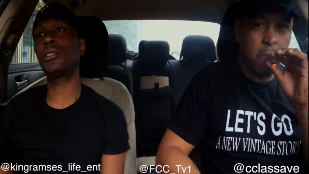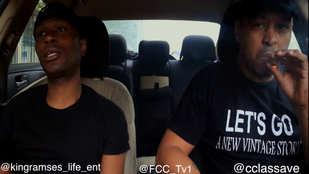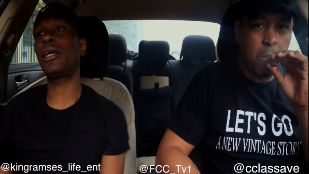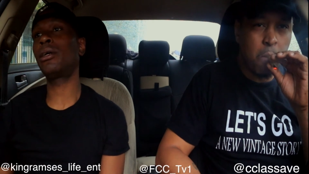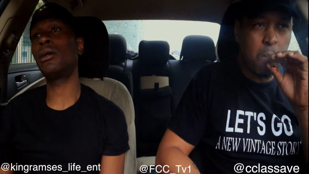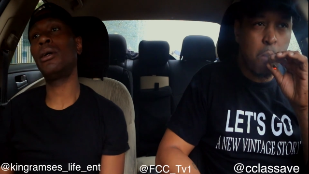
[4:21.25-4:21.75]
Speaker 1: just
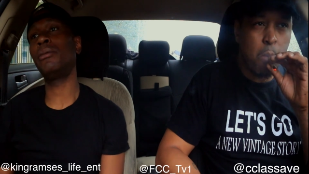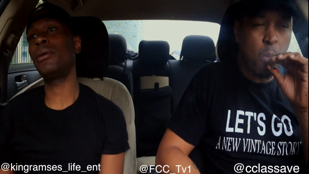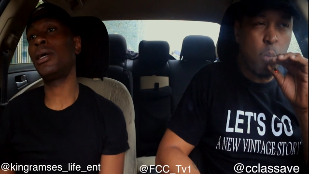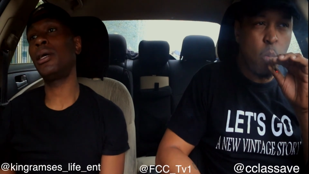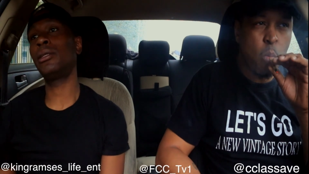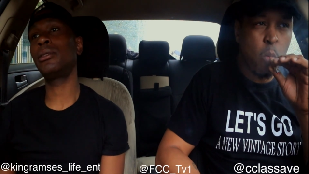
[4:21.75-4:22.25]
like, oh
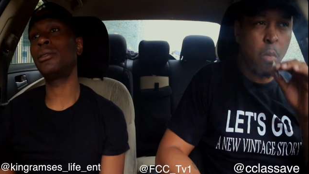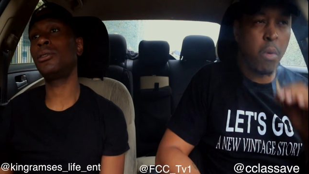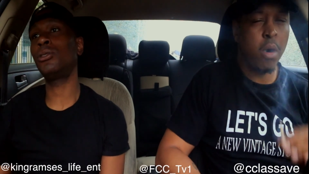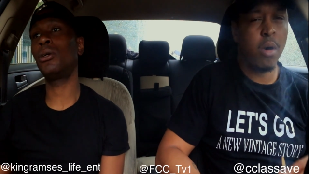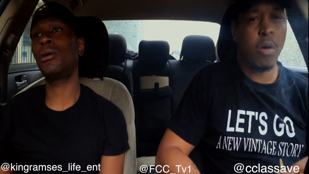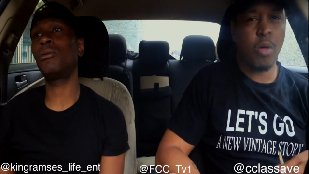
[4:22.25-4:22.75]
man,
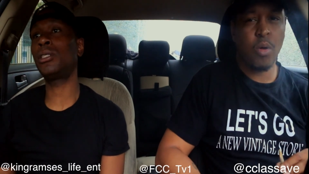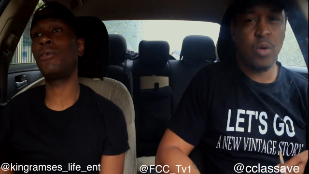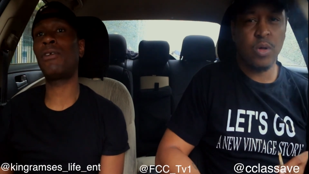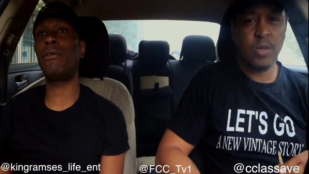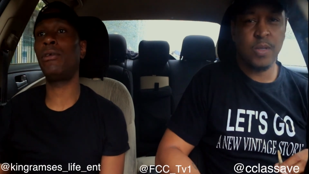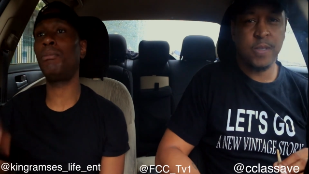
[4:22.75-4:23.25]
you know, I was there
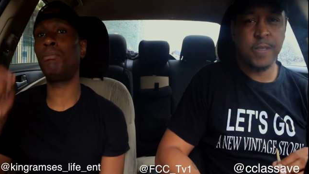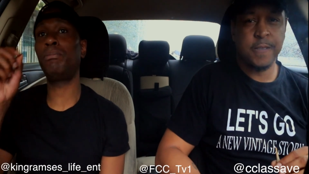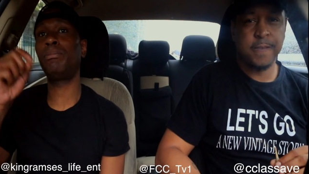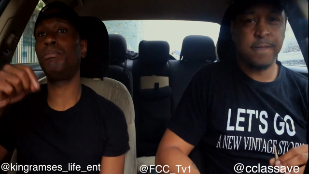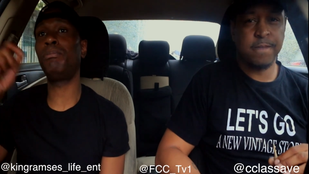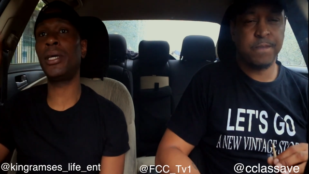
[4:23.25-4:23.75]
for every
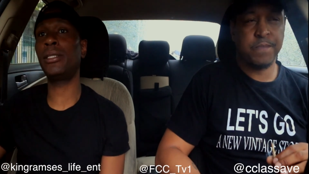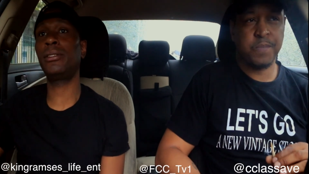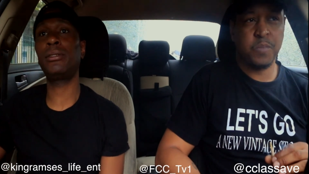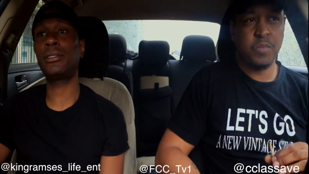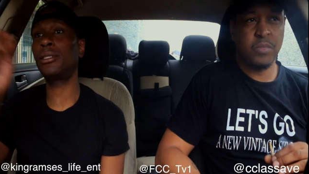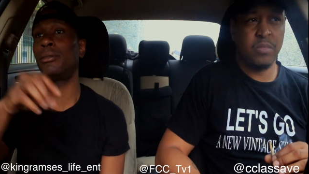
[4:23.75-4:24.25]

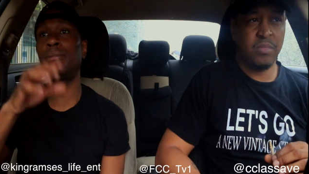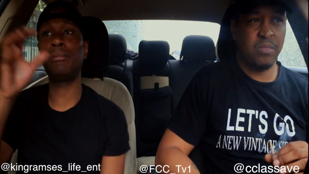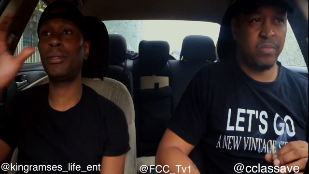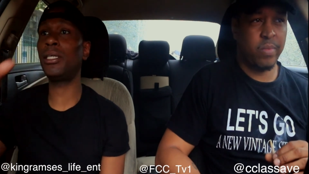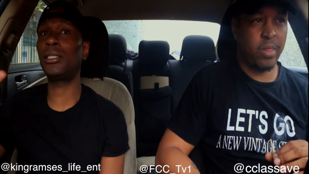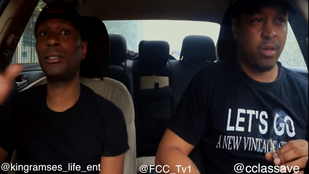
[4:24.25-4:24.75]
bits and
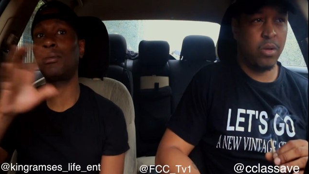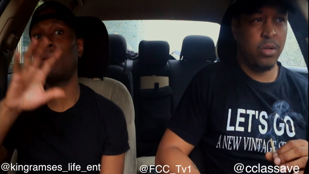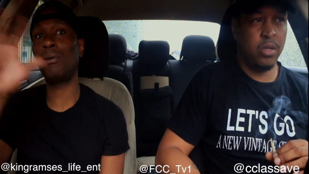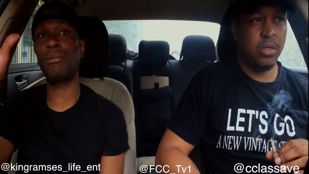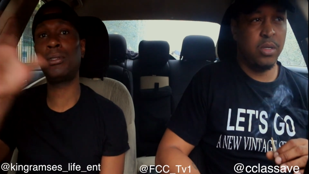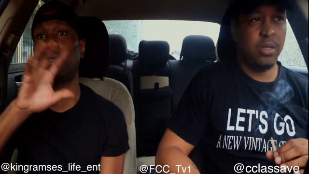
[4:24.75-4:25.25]
pieces,
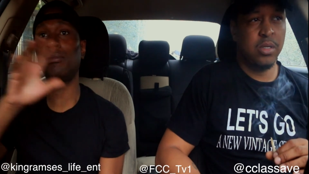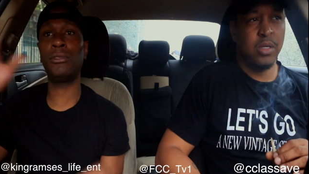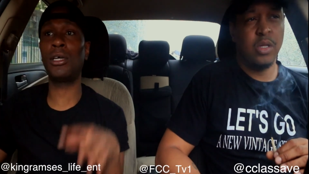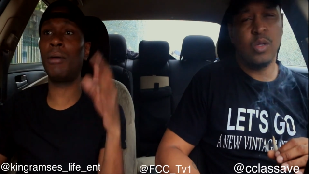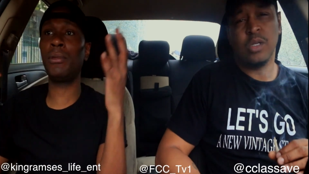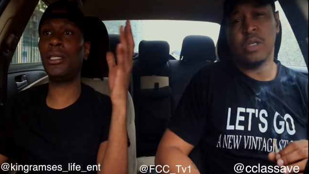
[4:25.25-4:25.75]
bro. You
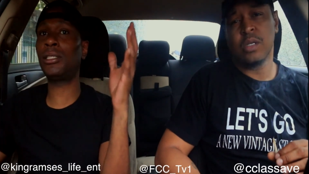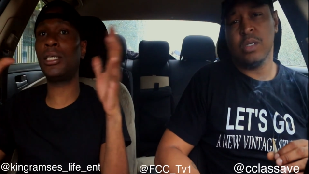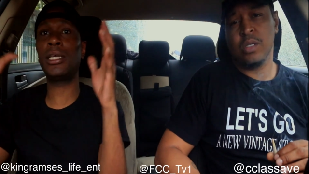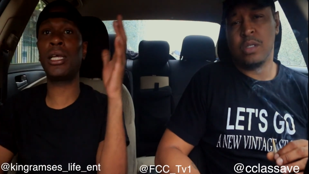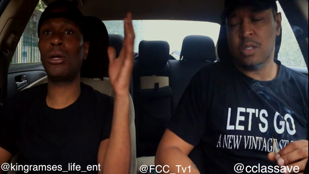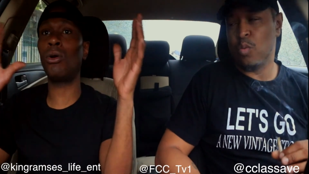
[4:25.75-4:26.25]
know what I mean?
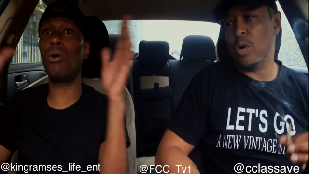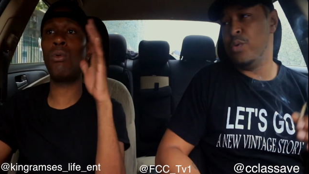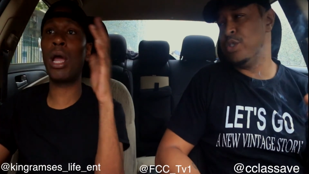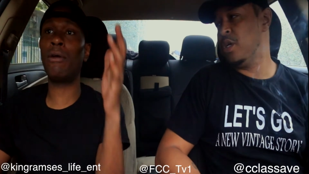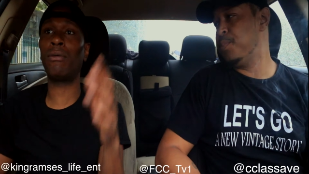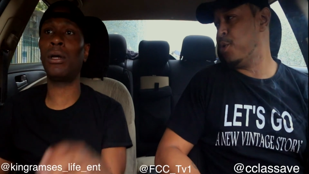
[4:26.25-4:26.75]
Seeing it so go What
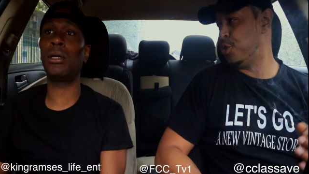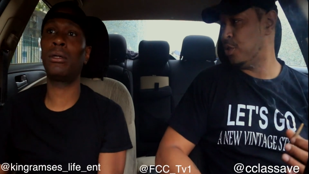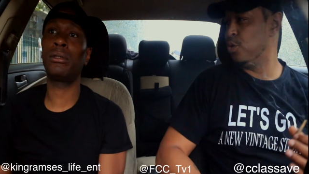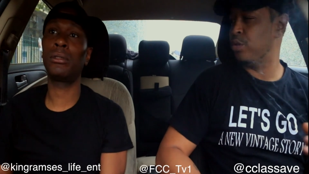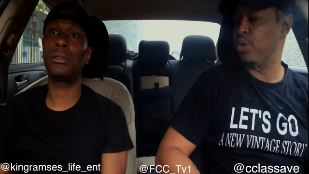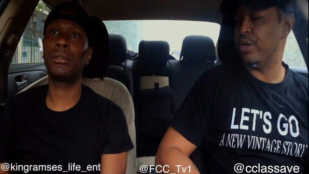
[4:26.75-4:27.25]
was your
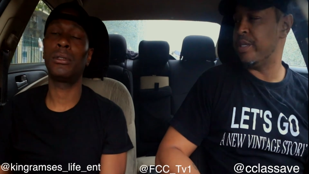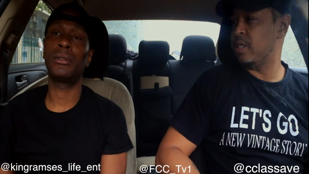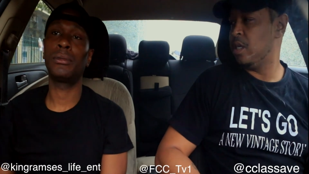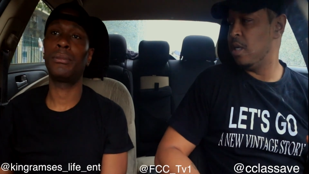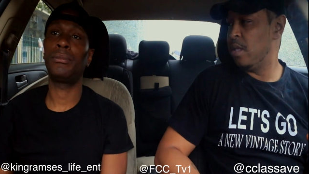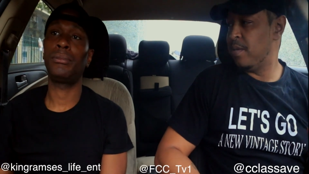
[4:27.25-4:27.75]
personal
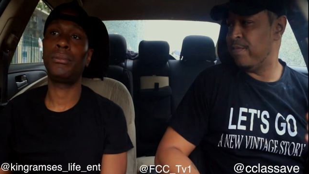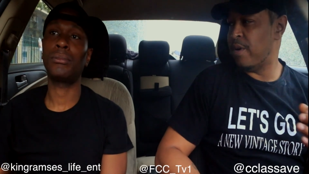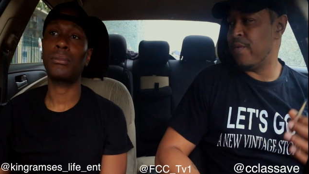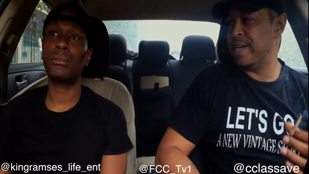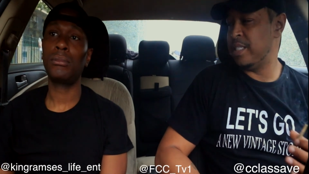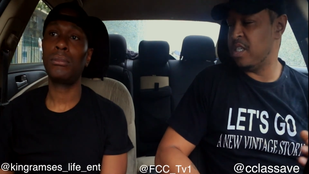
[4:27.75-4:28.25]
Speaker 2: thoughts
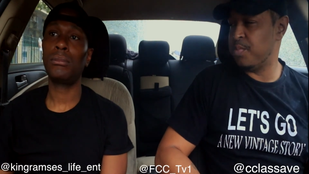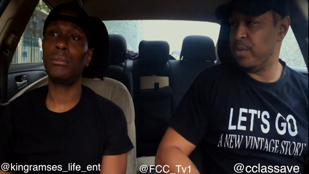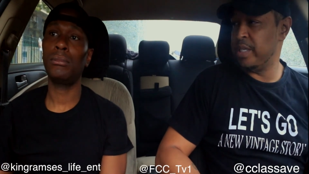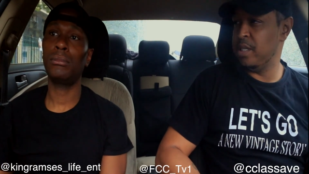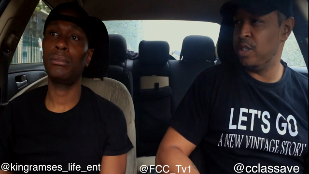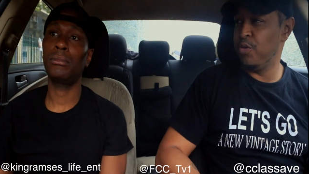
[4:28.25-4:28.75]
far as the
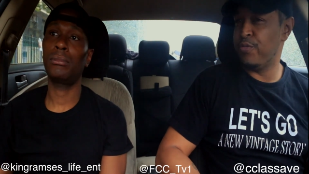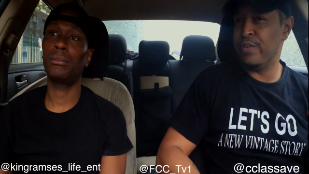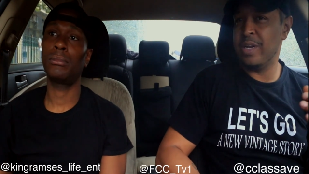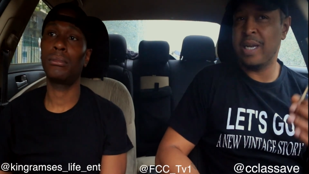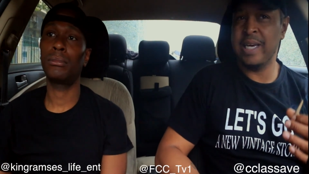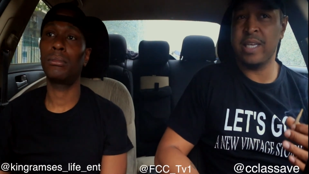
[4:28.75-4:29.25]
split? Did you
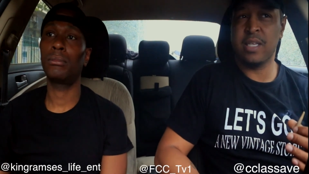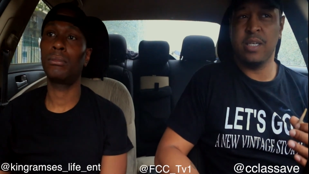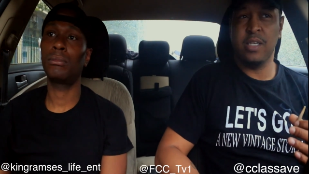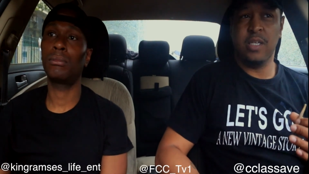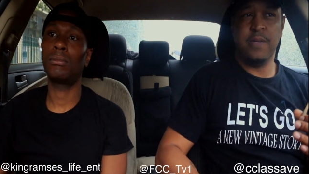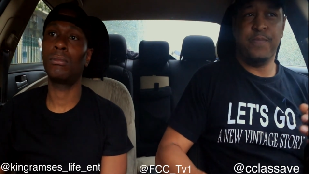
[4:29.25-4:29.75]
feel like
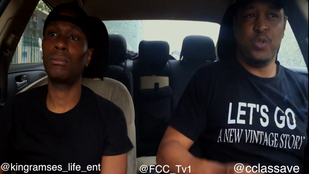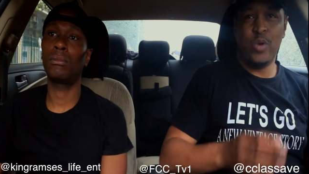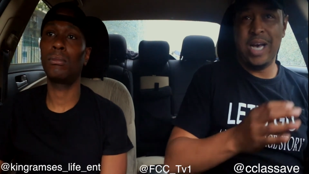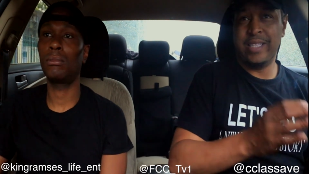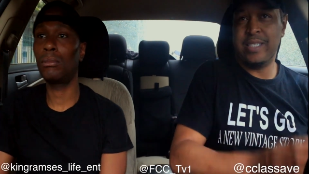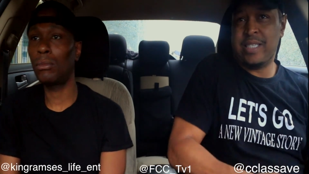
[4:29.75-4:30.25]
you
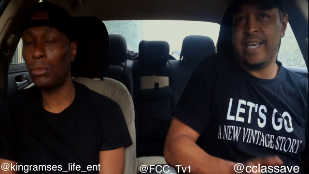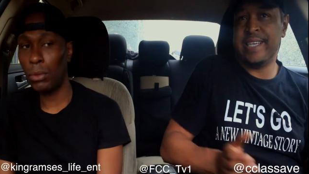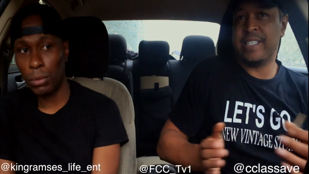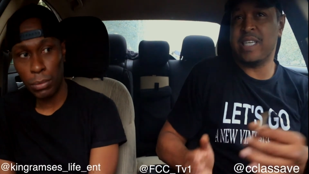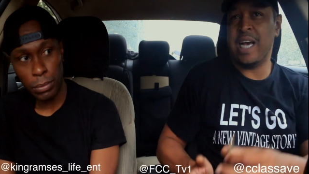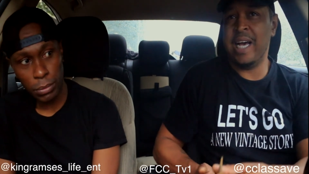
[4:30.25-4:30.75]
had to take
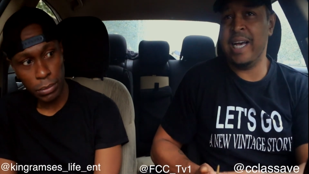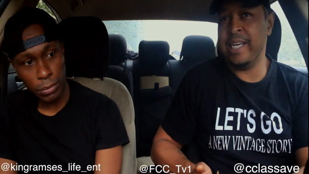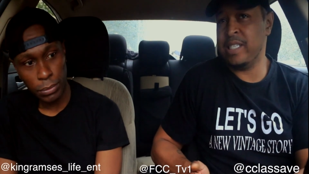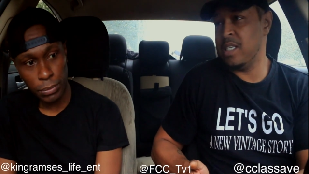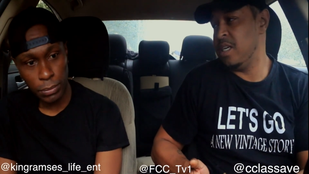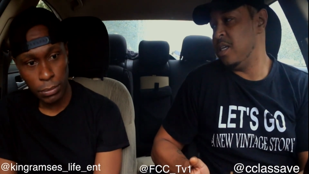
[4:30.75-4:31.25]

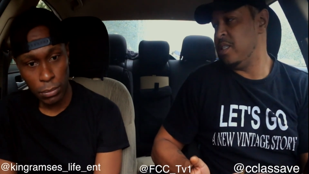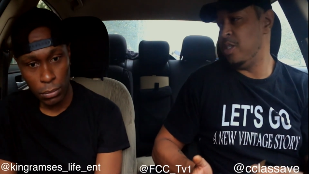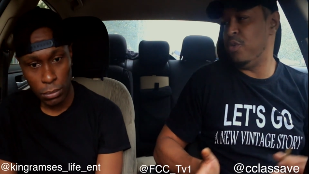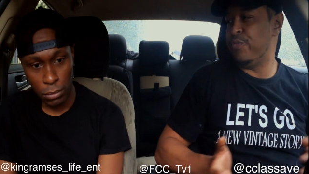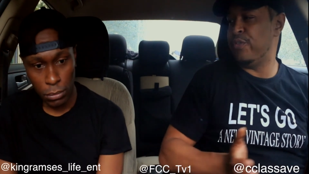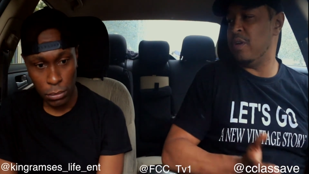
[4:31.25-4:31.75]
sides? Did
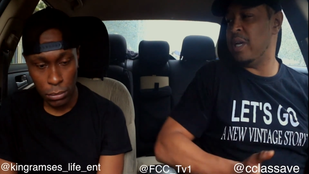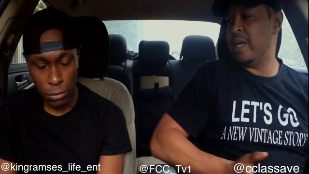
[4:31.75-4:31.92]
you feel